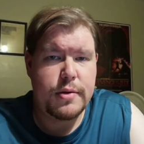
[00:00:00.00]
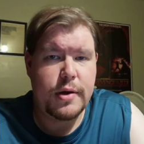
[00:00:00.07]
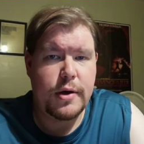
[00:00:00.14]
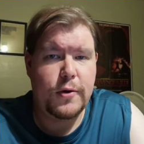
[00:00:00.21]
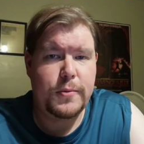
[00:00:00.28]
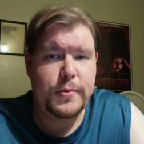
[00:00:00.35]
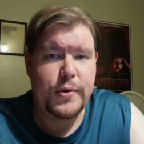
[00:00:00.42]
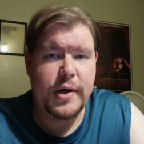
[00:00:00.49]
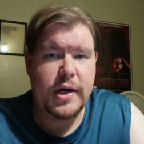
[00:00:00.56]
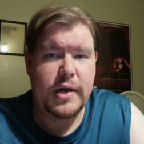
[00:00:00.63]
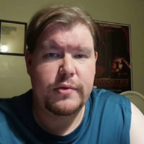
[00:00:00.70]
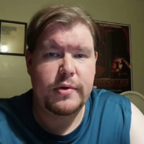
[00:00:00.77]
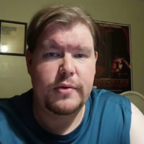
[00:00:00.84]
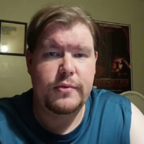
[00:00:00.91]
I hope you
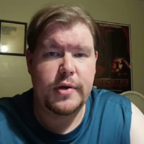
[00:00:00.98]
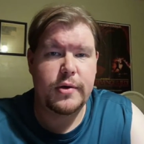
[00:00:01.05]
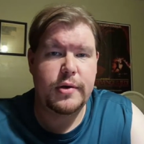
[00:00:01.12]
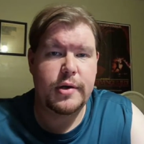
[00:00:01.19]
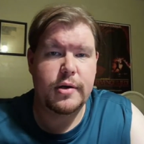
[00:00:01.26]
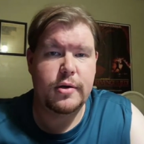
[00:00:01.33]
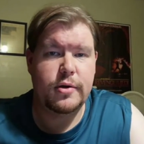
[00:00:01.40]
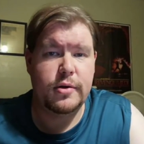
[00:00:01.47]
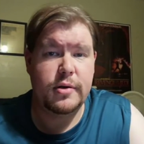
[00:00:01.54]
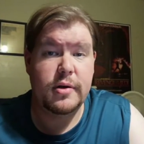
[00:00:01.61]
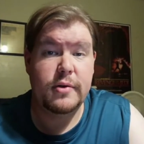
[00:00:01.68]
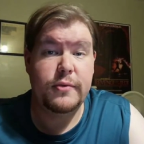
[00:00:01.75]
have a very good,